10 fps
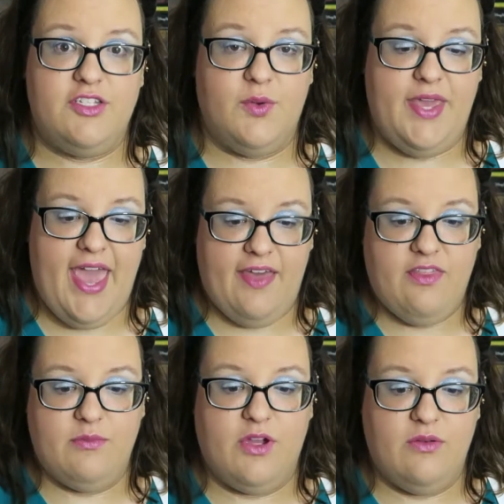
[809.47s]
So he
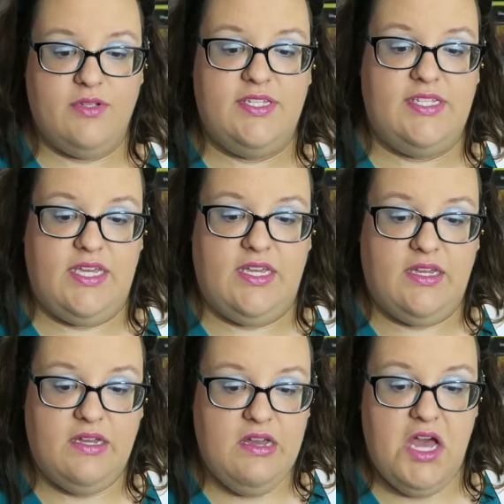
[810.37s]
had them go
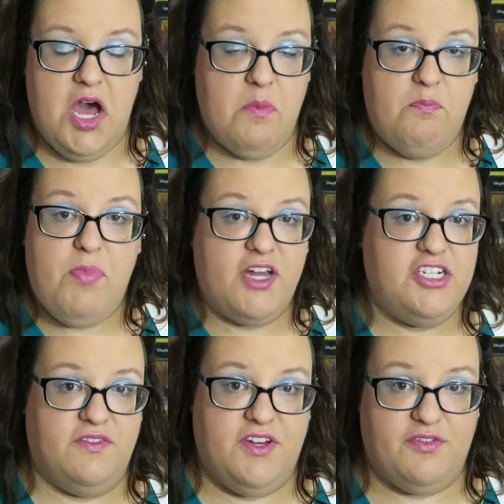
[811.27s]
see a
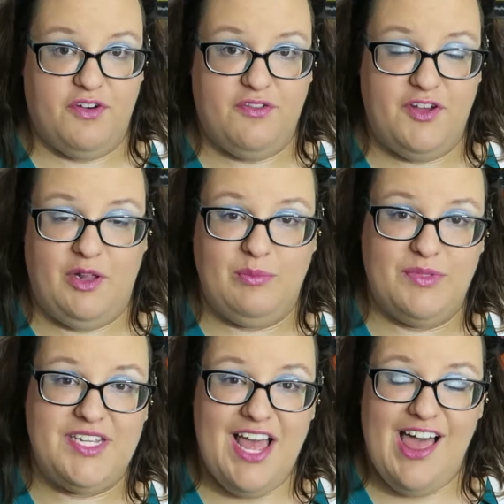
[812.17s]
bunch of different
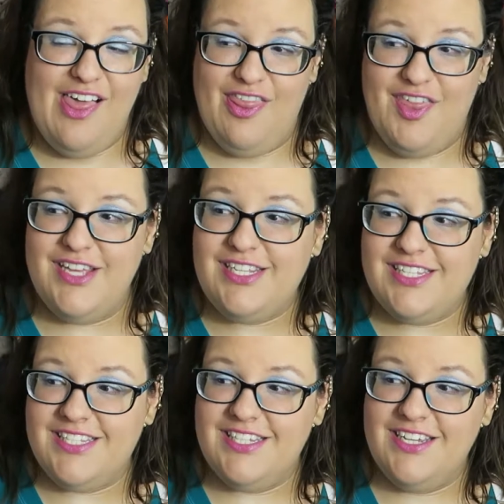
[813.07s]
films.
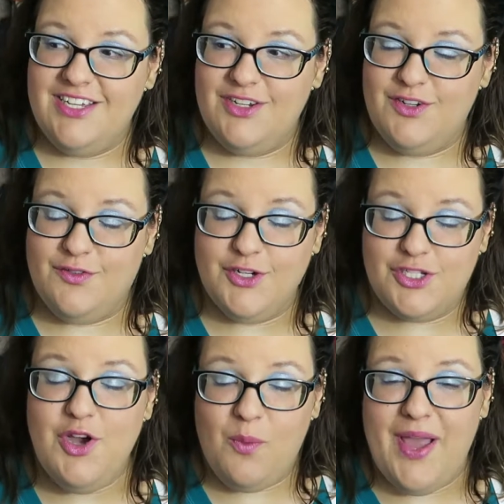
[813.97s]
This, for
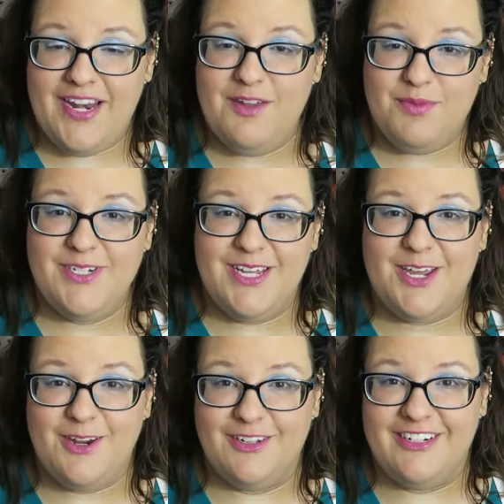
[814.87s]
Snow White in
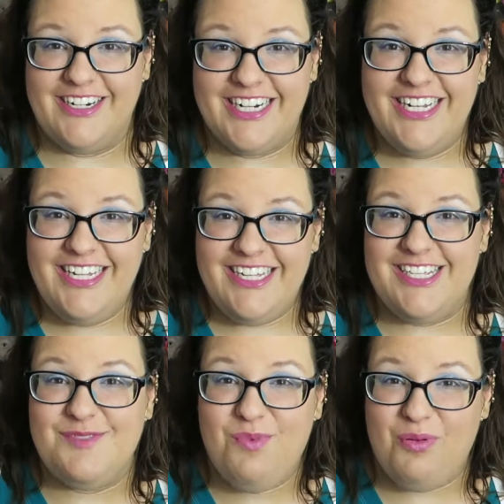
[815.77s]
particular,
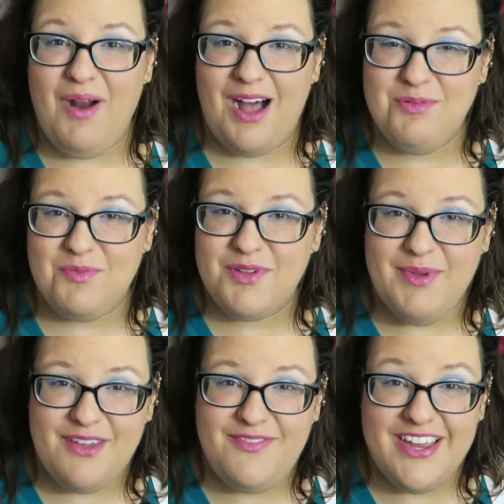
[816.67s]
is probably
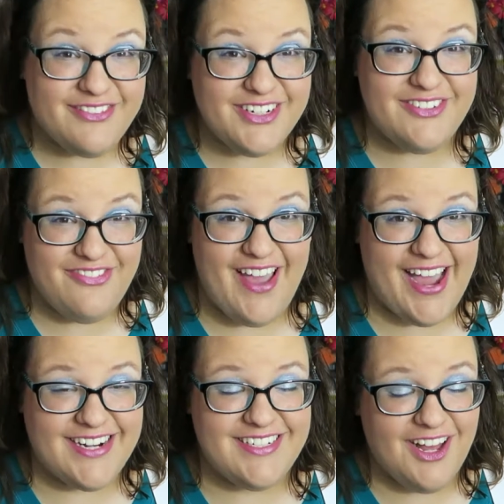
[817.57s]
my favorite
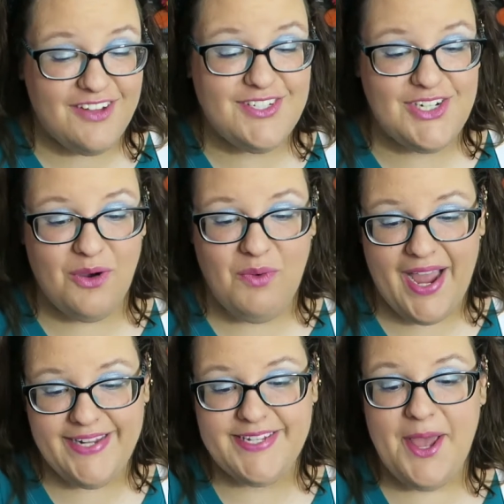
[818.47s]
fact of Snow
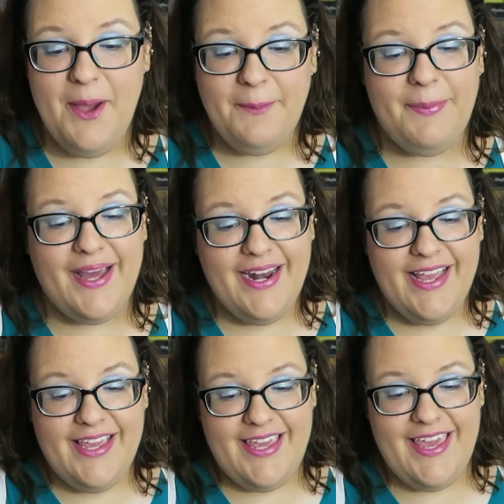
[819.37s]
White, but
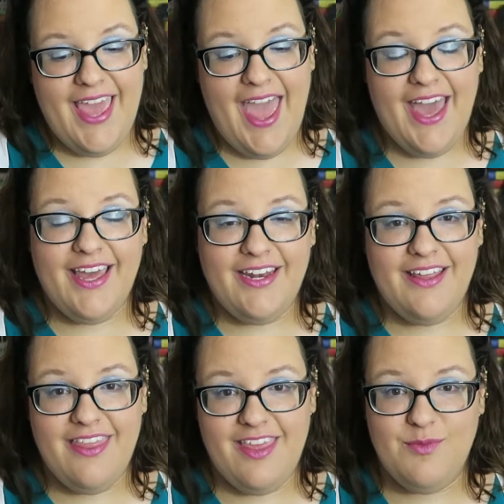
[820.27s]
he
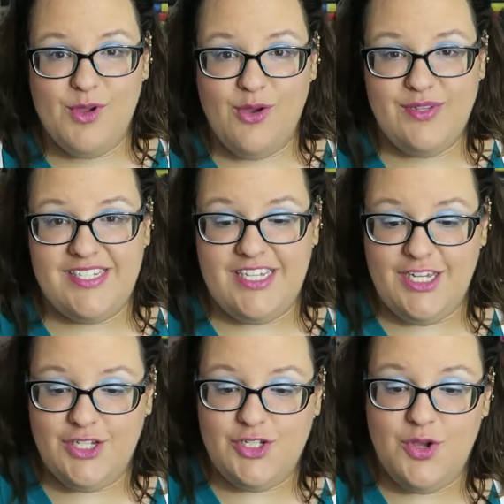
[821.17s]
had them go
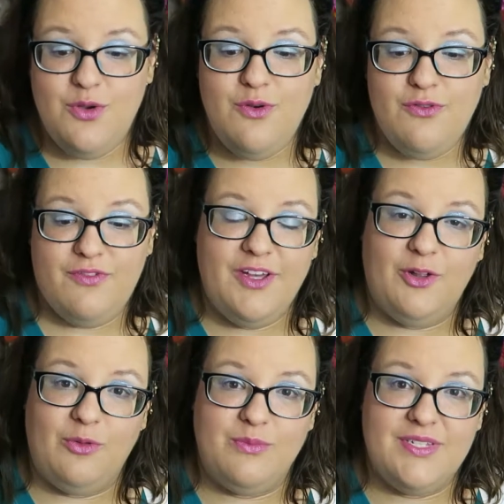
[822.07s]
see two
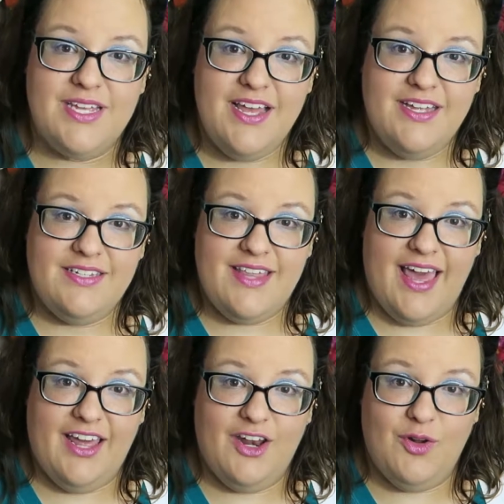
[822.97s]
films
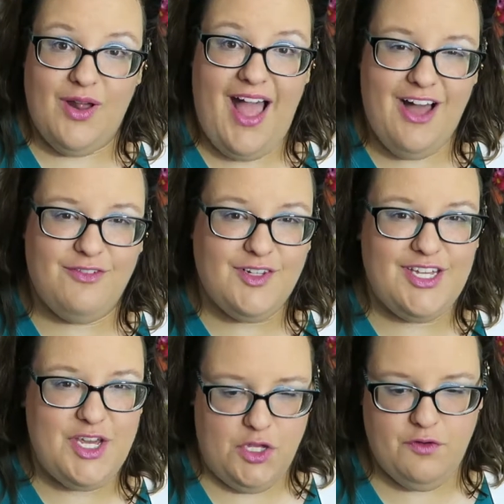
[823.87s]
that
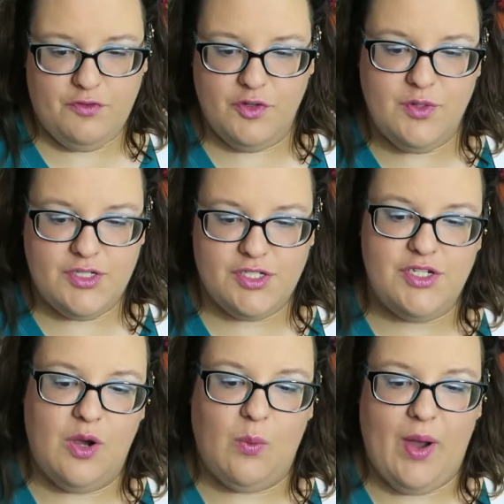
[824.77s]
heavily influenced
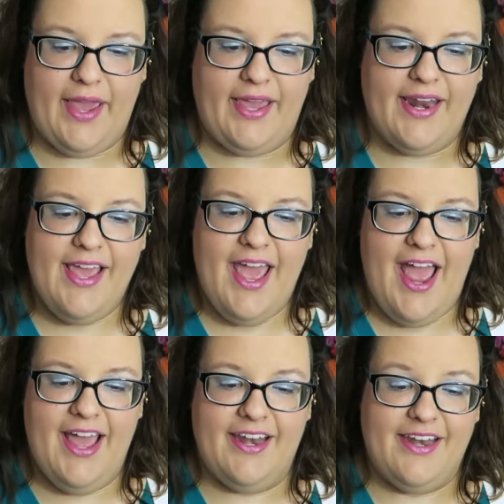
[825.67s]
Snow White
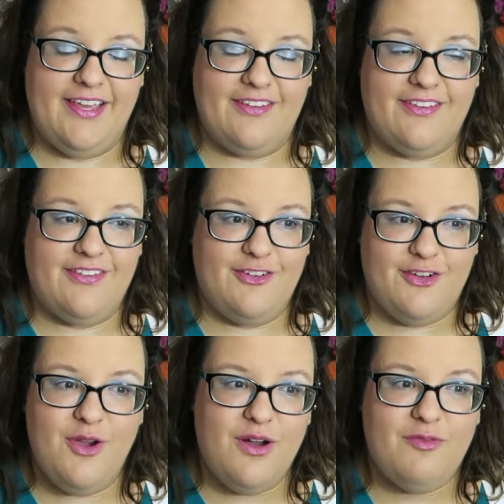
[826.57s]
and it's
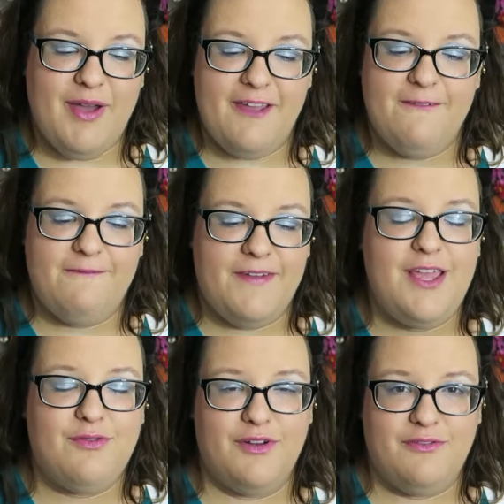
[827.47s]
two of my
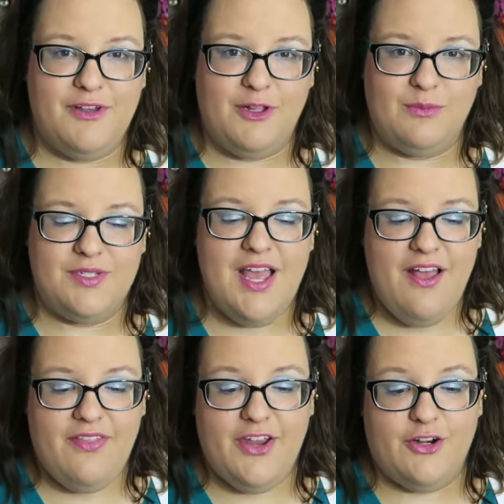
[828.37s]
favorite films.
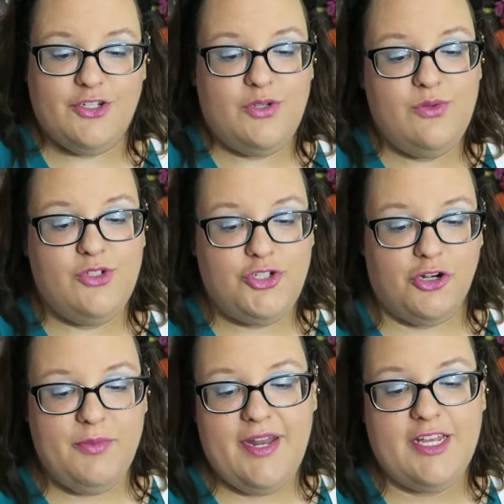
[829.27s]
They are two
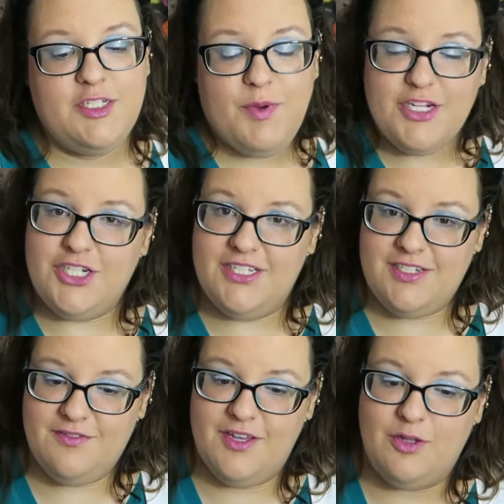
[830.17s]
German
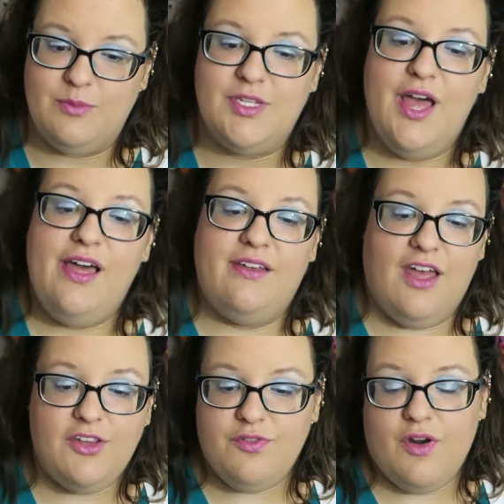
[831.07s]
expressionist films,
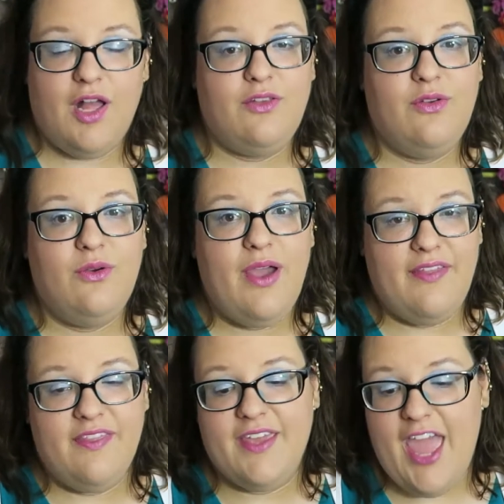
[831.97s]
Nosferatu
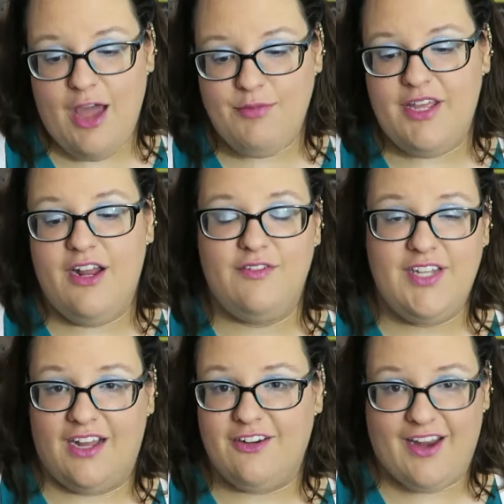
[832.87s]
and The Cabinet of
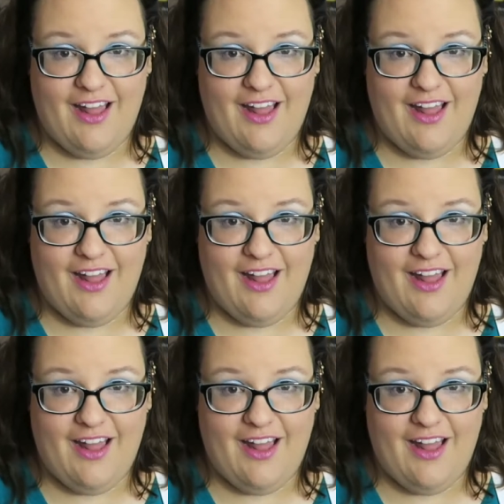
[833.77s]
Dr.